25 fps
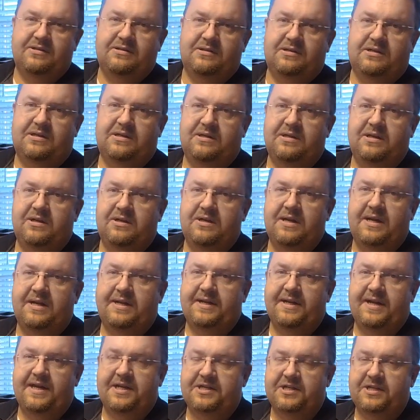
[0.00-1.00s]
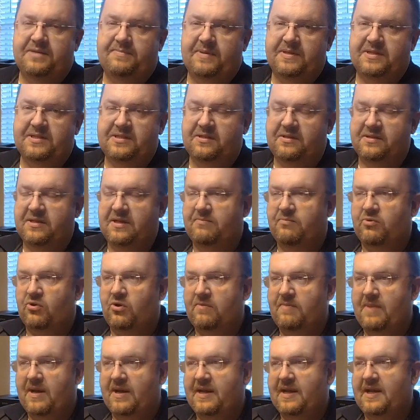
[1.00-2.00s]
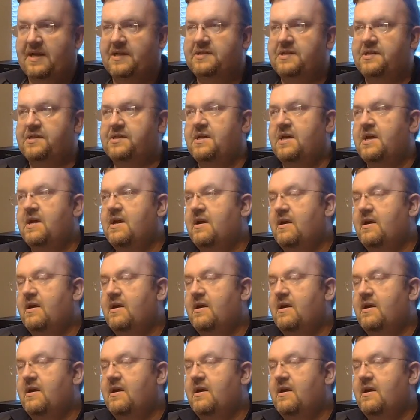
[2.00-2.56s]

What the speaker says: internet connection but still need broadband access,